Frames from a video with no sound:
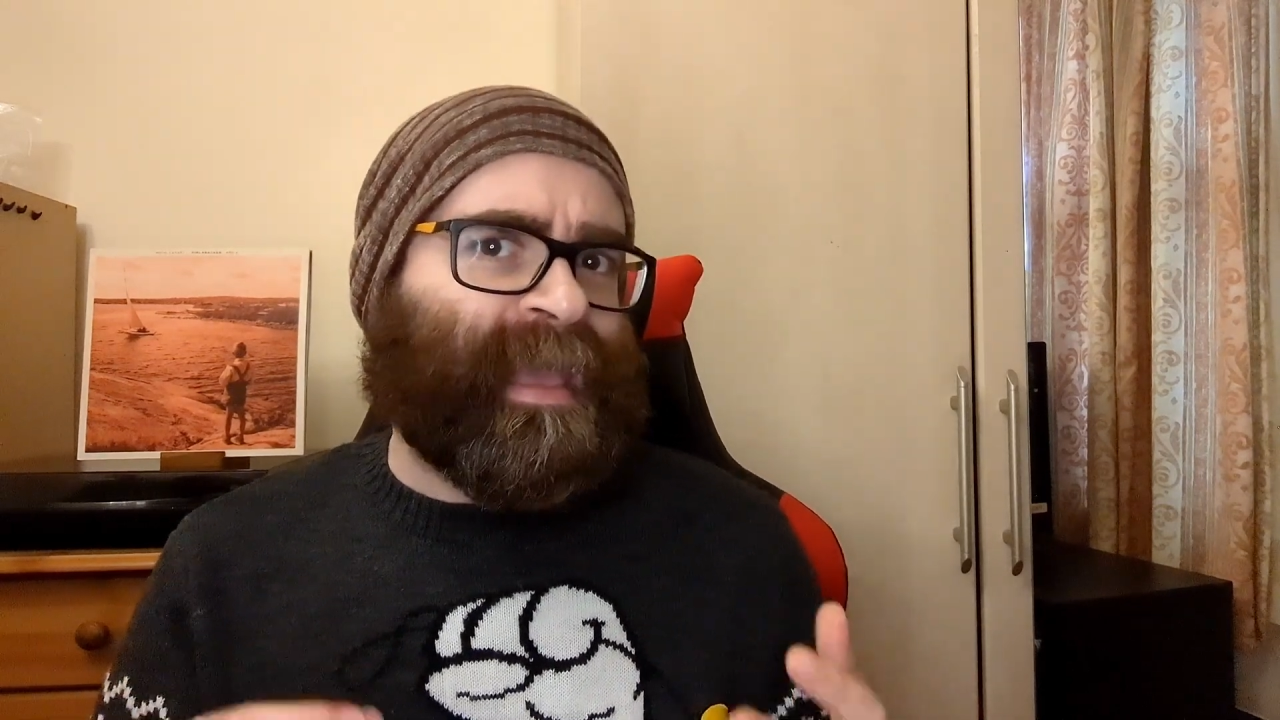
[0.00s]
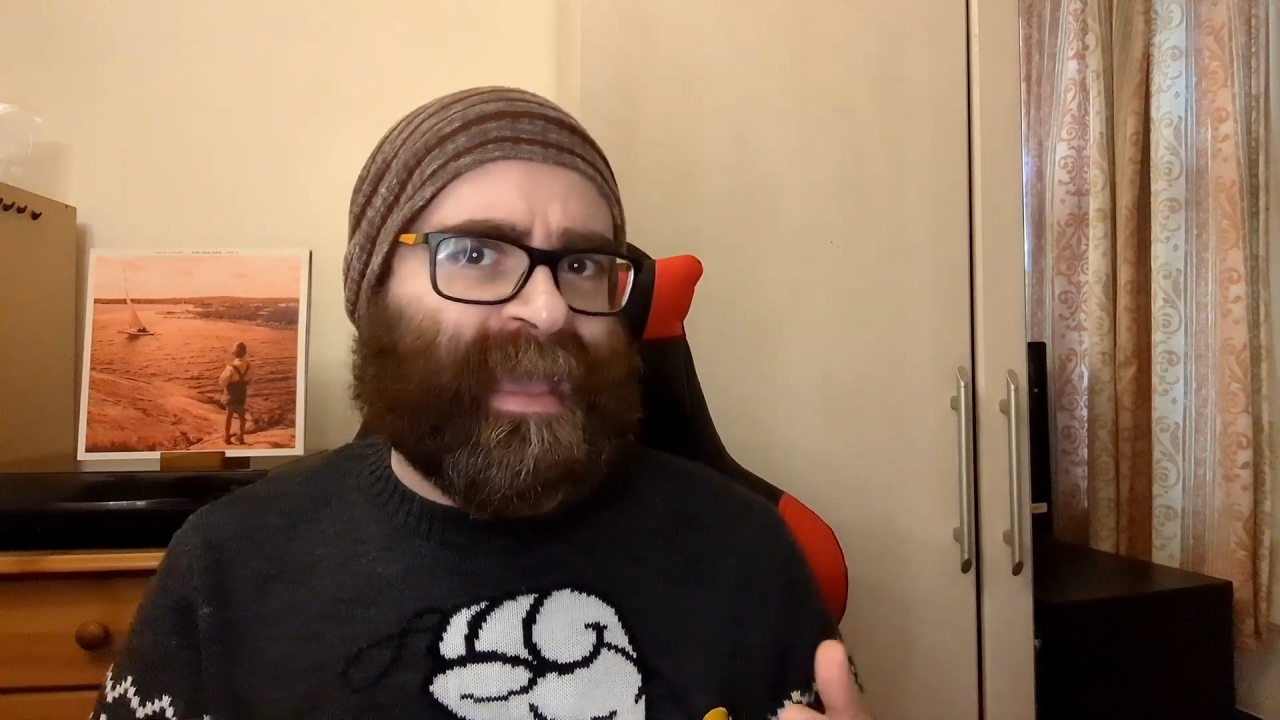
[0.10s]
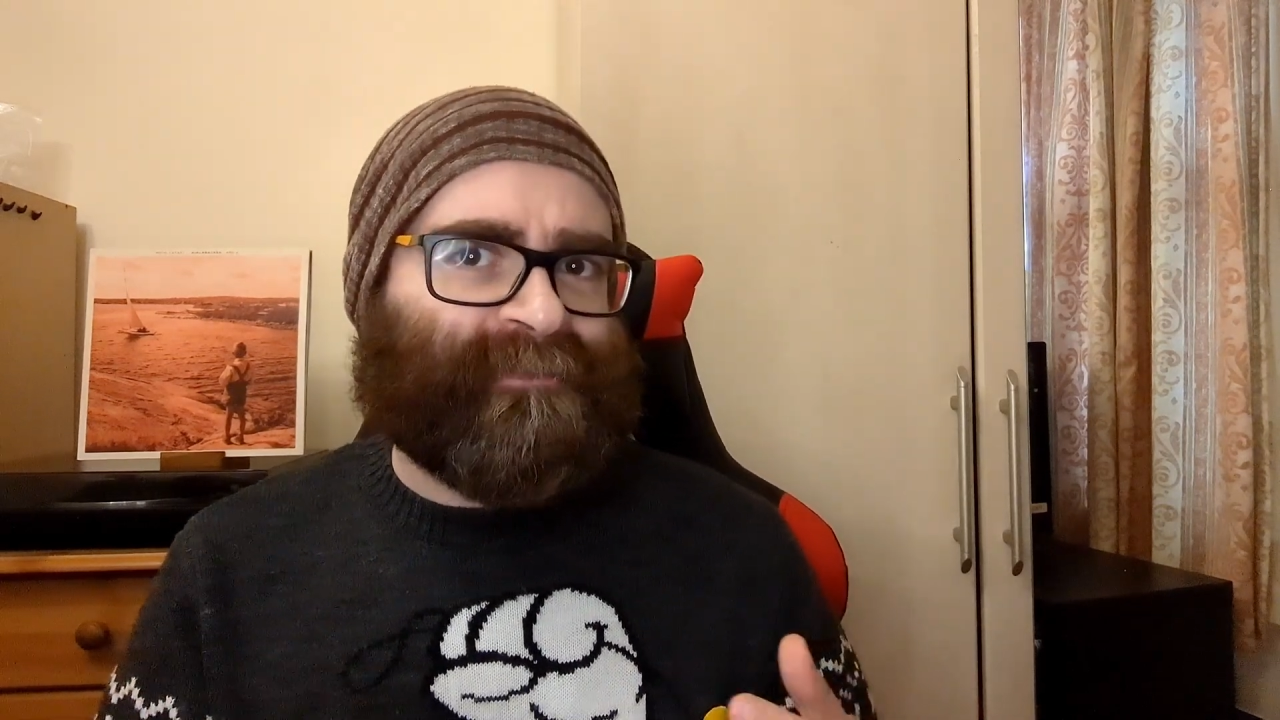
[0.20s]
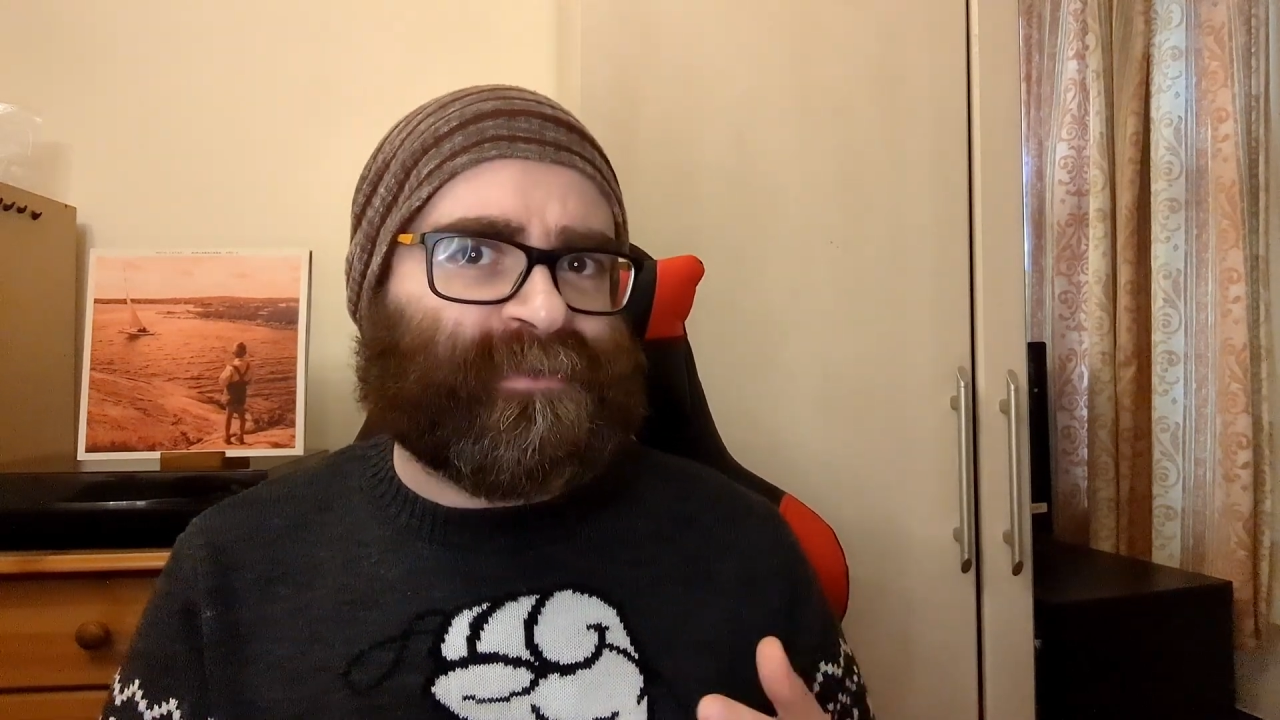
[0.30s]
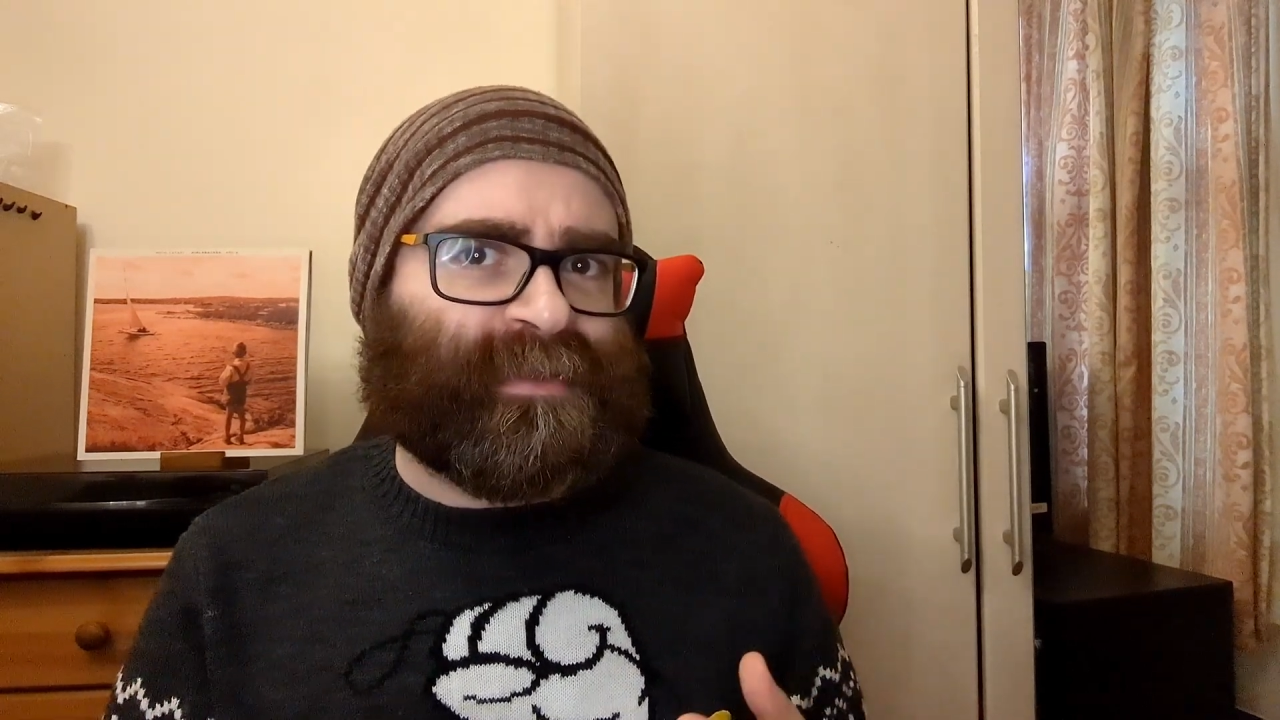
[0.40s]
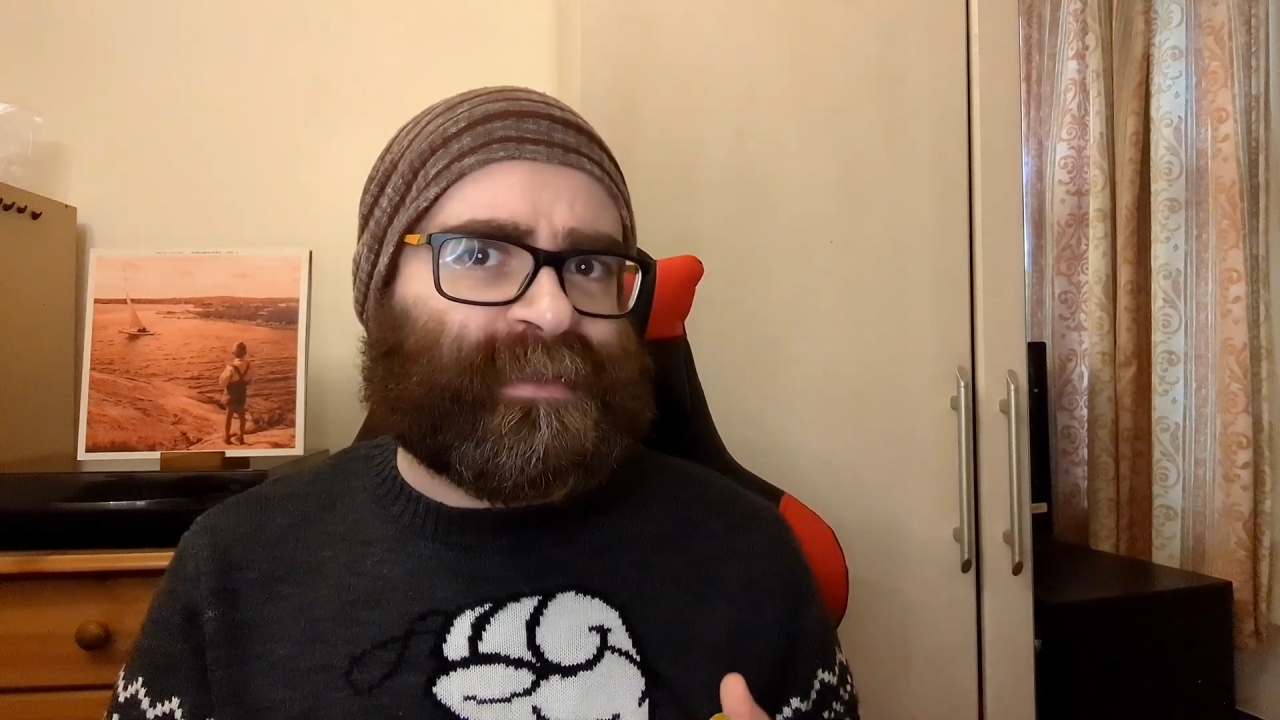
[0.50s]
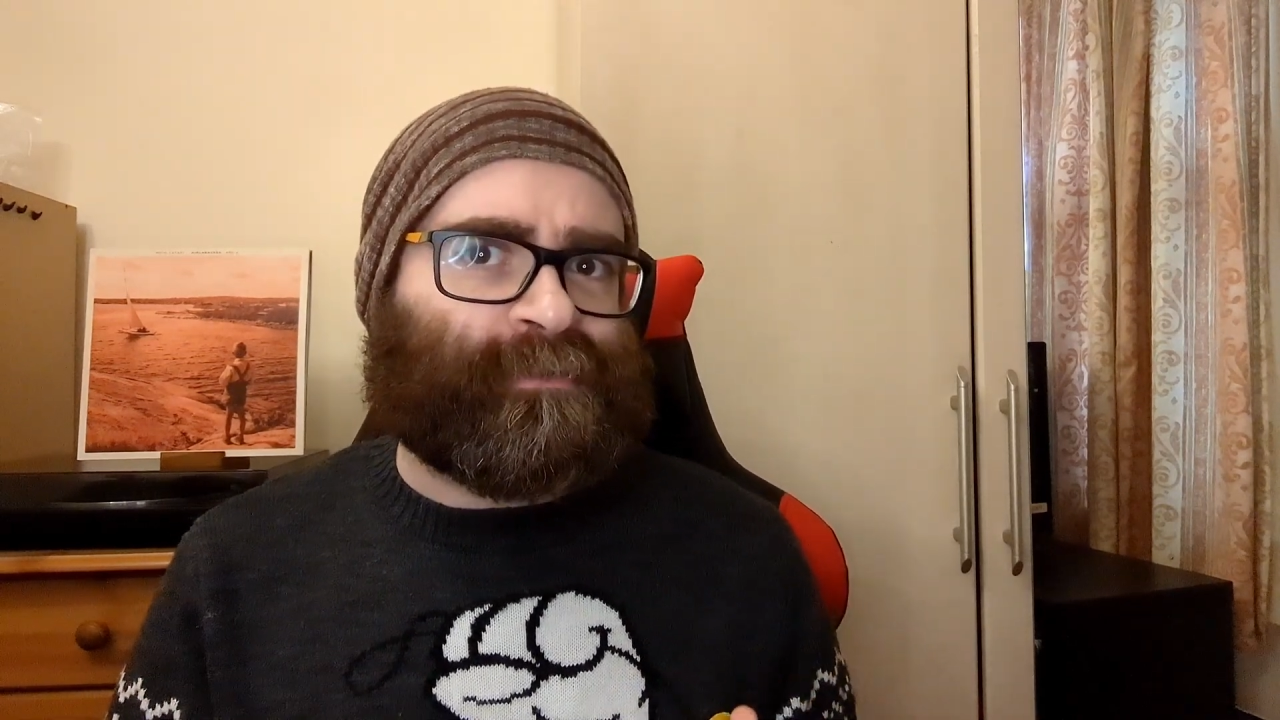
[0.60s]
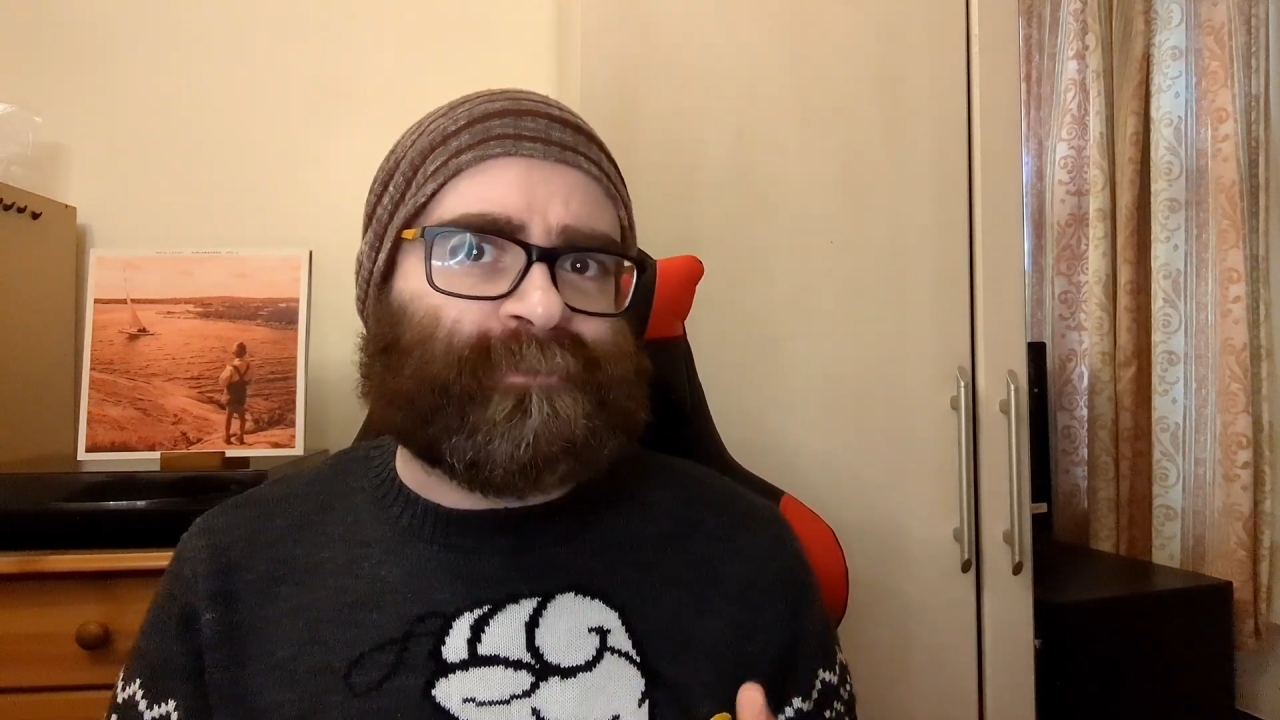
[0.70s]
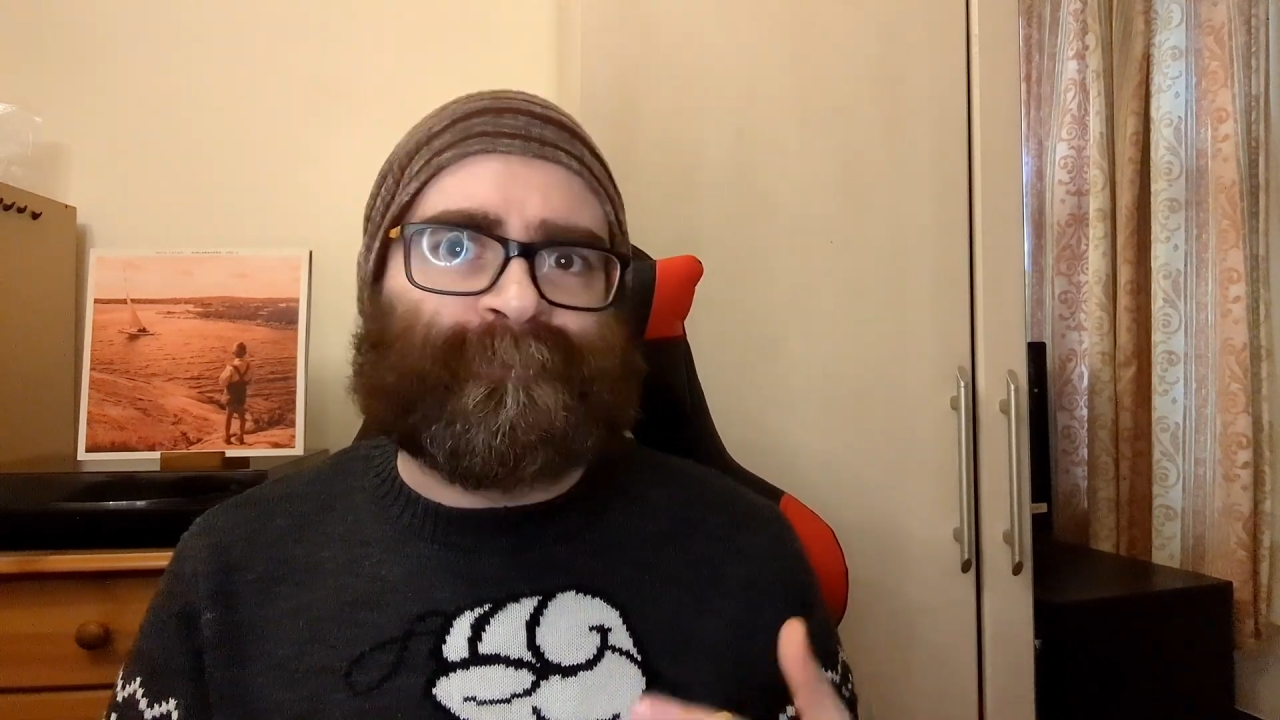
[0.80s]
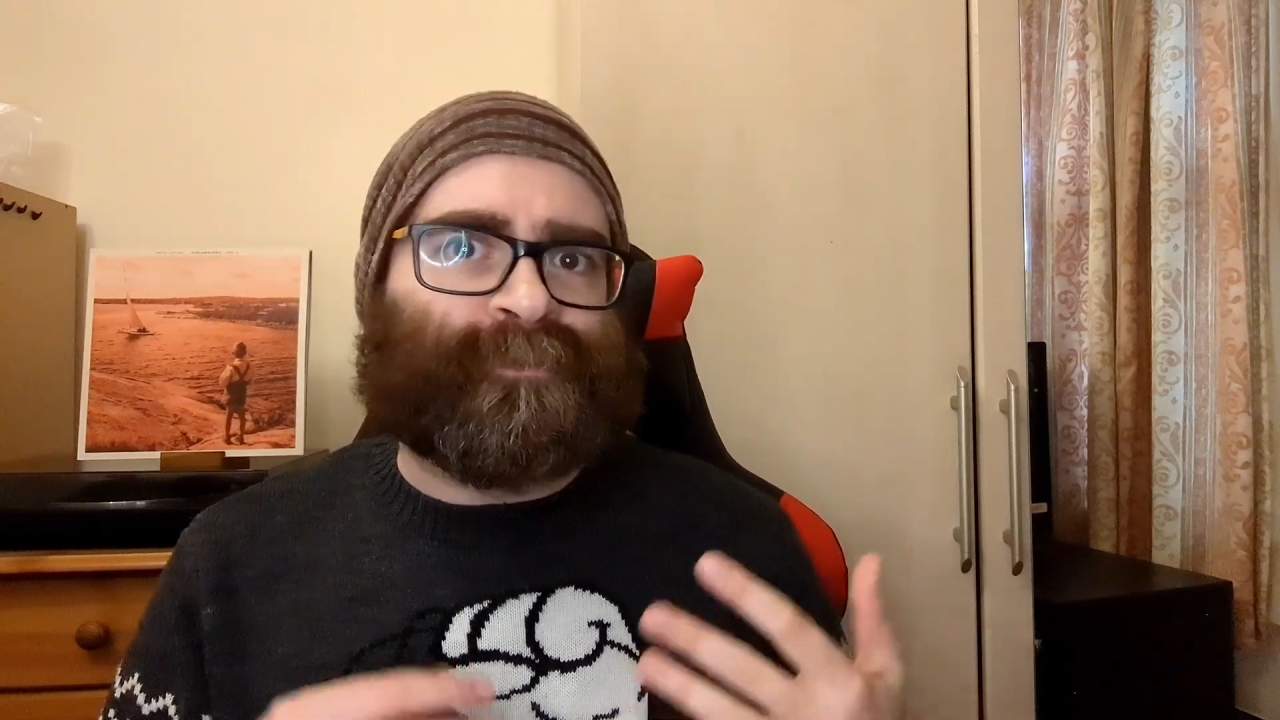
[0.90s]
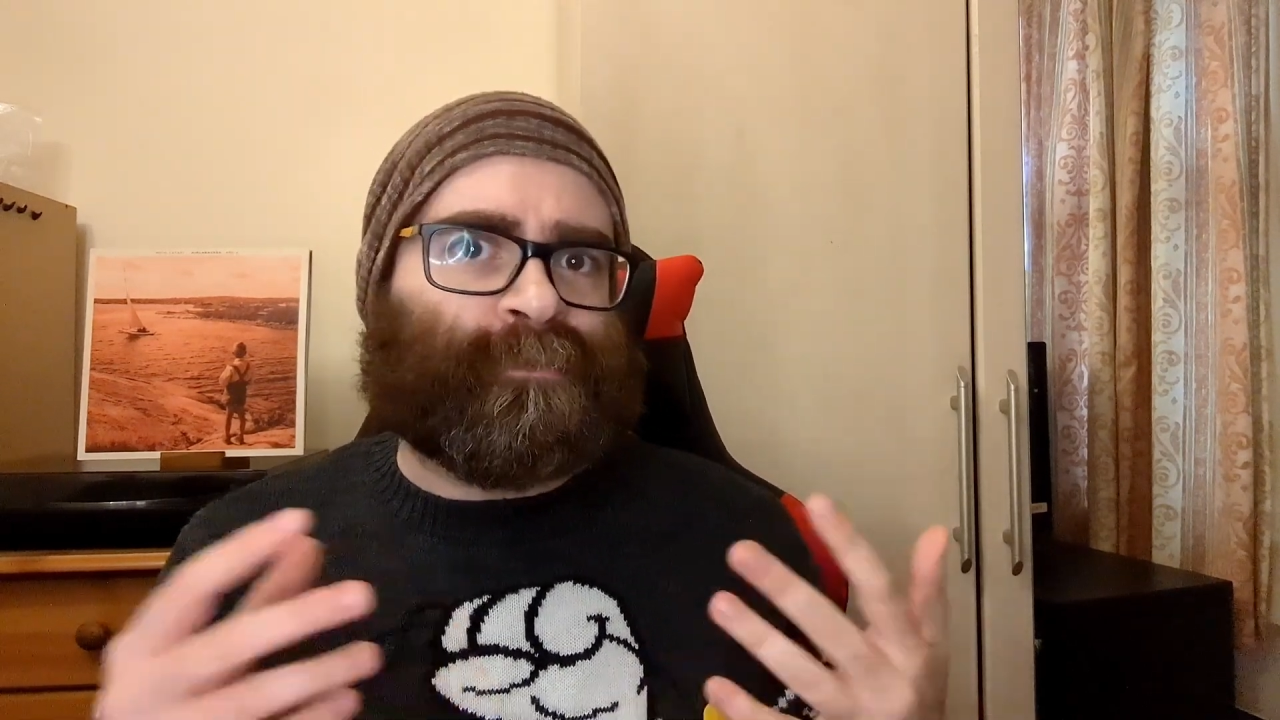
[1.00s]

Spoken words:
heavily on